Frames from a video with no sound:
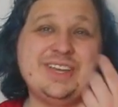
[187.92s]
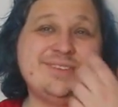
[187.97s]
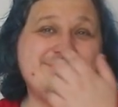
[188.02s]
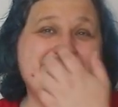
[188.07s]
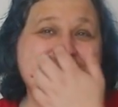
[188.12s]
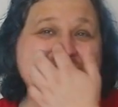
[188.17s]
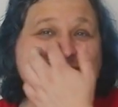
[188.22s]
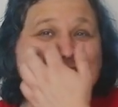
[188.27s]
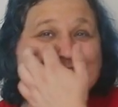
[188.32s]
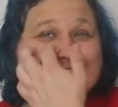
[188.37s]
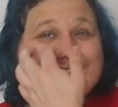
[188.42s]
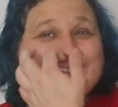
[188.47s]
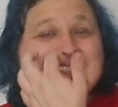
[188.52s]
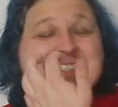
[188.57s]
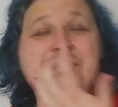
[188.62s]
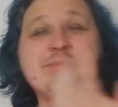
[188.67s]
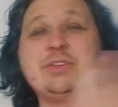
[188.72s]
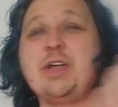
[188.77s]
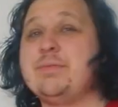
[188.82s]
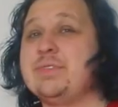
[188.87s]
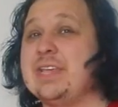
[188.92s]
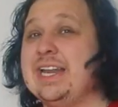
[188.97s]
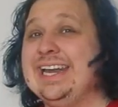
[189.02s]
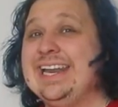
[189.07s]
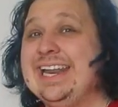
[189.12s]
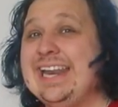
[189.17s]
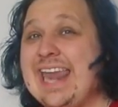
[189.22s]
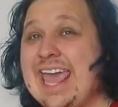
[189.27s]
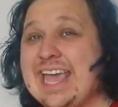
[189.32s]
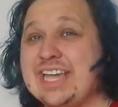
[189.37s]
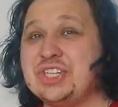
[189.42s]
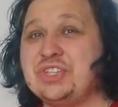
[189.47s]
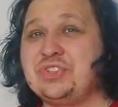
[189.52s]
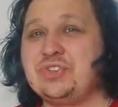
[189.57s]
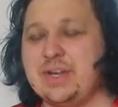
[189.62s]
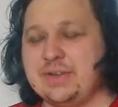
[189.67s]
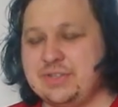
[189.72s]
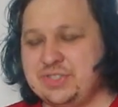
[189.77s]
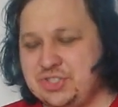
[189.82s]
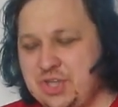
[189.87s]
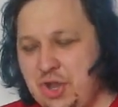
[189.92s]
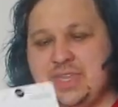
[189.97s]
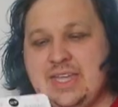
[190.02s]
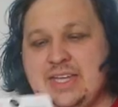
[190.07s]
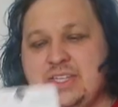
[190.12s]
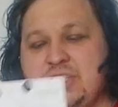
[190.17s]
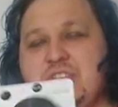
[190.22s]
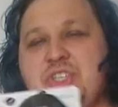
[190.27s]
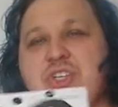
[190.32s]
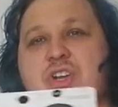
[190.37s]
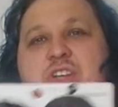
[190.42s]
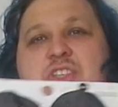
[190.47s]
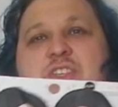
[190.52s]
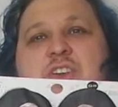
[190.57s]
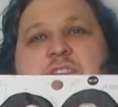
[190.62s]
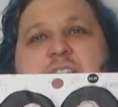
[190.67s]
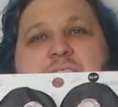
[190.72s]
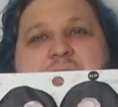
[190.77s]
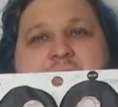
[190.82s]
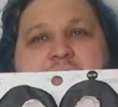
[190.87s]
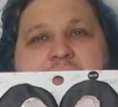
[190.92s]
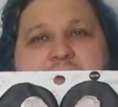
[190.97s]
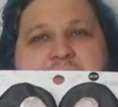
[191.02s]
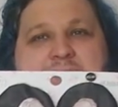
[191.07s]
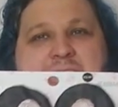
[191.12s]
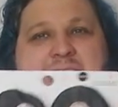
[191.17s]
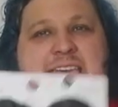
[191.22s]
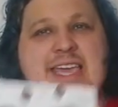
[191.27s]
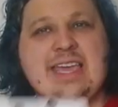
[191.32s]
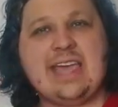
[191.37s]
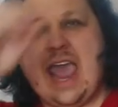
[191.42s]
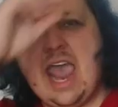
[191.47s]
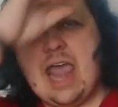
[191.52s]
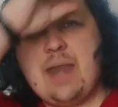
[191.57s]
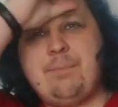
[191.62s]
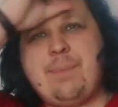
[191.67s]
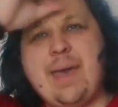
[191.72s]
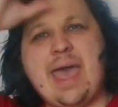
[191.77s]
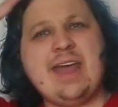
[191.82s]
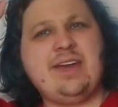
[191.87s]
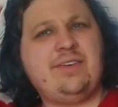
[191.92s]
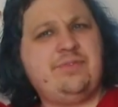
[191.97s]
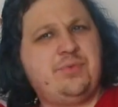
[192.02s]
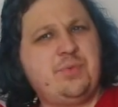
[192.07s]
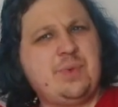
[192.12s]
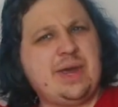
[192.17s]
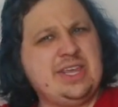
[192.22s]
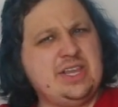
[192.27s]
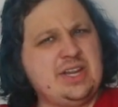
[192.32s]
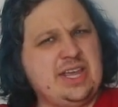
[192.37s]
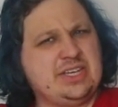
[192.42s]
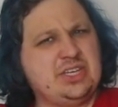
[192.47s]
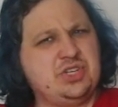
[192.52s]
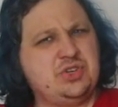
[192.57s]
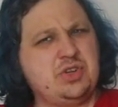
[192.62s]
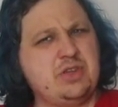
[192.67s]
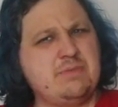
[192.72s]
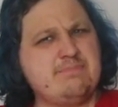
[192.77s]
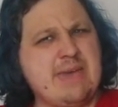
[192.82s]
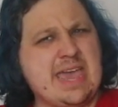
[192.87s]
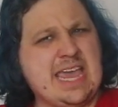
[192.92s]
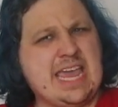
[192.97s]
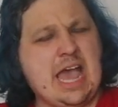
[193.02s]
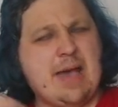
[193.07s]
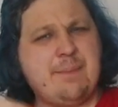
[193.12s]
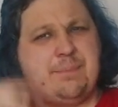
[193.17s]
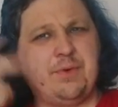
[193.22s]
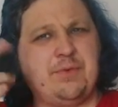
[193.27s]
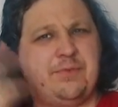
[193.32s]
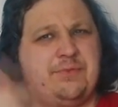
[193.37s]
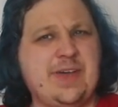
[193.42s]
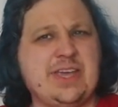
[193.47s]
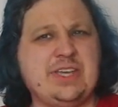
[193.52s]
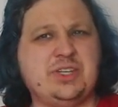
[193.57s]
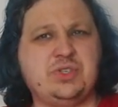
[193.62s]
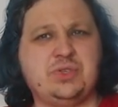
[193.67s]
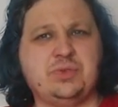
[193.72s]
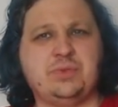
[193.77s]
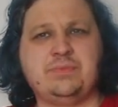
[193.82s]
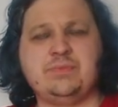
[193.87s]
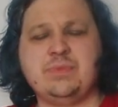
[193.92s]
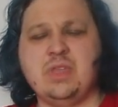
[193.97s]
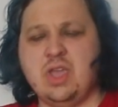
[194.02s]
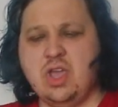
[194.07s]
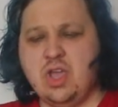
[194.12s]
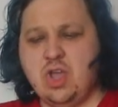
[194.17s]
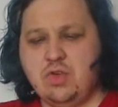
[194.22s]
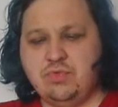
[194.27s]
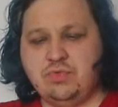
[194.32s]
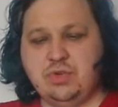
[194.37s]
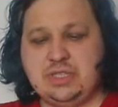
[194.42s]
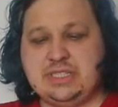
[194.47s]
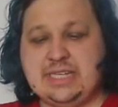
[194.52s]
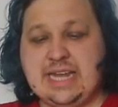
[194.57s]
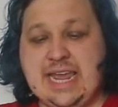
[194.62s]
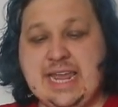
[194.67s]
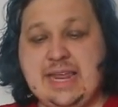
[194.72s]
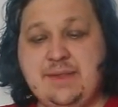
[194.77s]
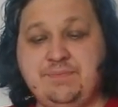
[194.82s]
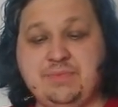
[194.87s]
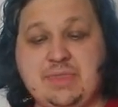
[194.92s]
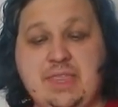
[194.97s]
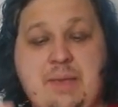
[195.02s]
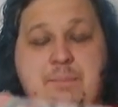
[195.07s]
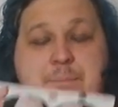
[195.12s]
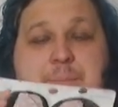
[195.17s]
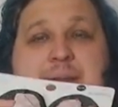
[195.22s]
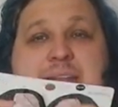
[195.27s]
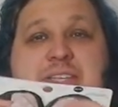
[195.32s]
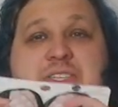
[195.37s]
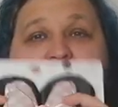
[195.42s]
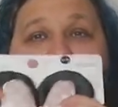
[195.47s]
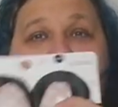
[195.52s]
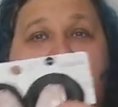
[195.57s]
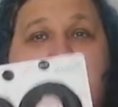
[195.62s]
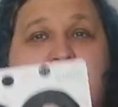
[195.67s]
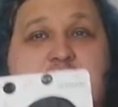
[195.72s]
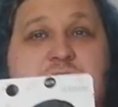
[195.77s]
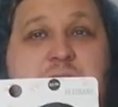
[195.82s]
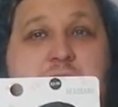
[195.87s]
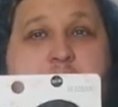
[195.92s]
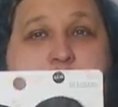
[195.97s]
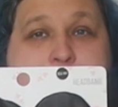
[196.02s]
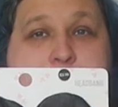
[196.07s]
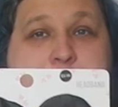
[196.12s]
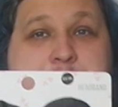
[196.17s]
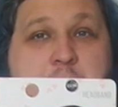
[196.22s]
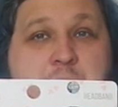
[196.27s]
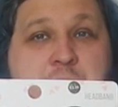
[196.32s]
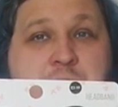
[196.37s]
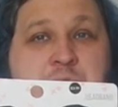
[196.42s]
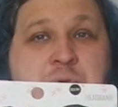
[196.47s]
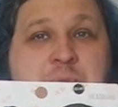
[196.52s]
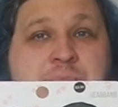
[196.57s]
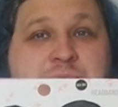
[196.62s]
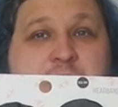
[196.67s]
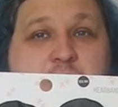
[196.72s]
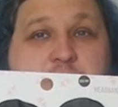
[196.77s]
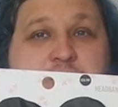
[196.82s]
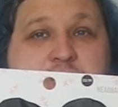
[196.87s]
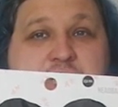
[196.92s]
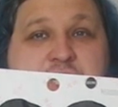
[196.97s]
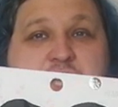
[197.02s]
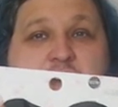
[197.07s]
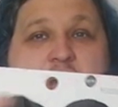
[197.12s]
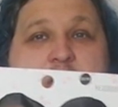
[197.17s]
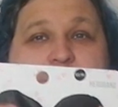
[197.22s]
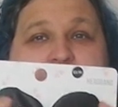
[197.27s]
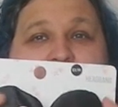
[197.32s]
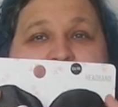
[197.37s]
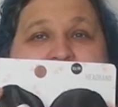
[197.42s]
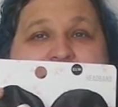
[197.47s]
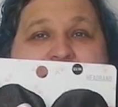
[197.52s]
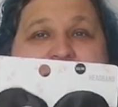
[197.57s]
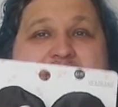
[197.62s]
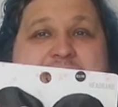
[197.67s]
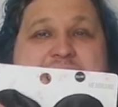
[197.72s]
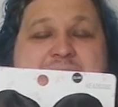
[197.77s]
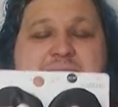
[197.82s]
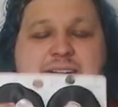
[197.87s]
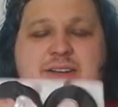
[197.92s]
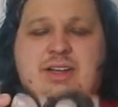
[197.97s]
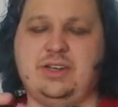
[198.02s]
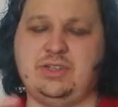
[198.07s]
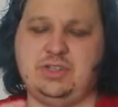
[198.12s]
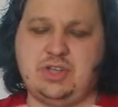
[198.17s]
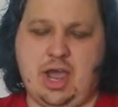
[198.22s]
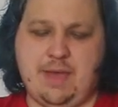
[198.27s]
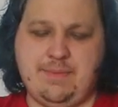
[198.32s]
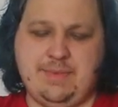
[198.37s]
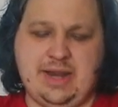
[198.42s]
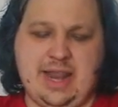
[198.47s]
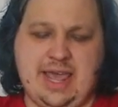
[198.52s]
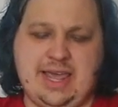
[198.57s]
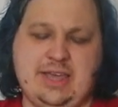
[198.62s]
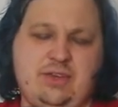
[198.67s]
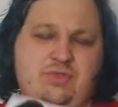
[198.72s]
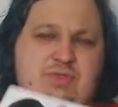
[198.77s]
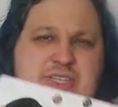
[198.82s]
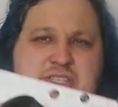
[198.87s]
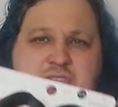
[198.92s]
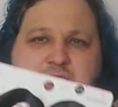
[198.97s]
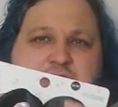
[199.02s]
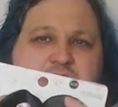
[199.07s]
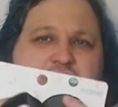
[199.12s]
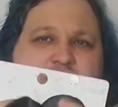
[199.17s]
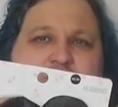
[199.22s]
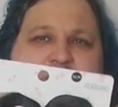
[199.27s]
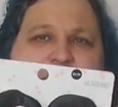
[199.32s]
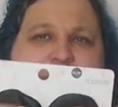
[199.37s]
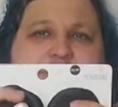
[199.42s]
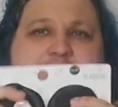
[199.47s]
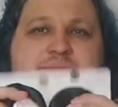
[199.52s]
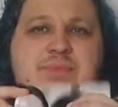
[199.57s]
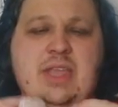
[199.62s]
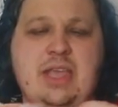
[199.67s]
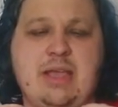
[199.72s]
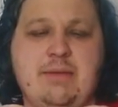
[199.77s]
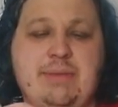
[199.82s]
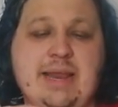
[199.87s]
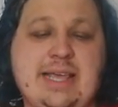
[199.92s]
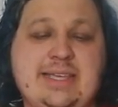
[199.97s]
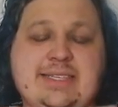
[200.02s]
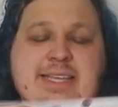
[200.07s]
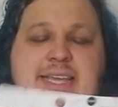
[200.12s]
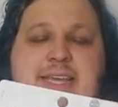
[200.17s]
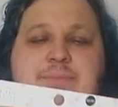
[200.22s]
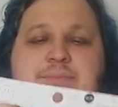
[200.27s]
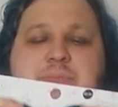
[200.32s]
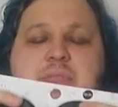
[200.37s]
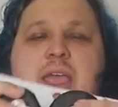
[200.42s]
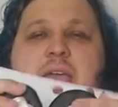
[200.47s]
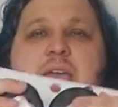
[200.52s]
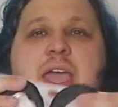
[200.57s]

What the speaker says: My sister's sometimes a little extra. So she's got a sort of like a headband for where you're like you're doing your makeup or facial routine, but it's got a bow with a diamond, like a crystal, I should say, plastic,